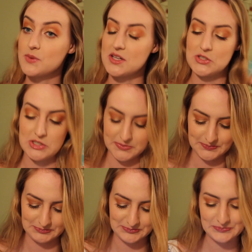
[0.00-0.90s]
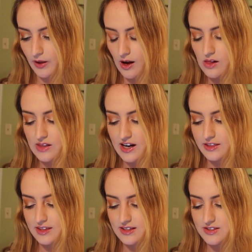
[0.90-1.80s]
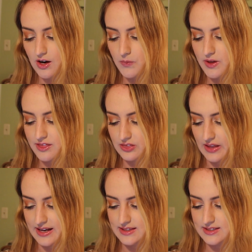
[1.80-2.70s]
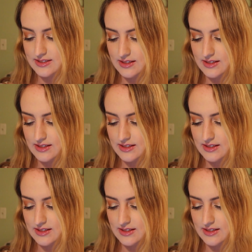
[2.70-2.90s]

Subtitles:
switch. A lot of things are with lights.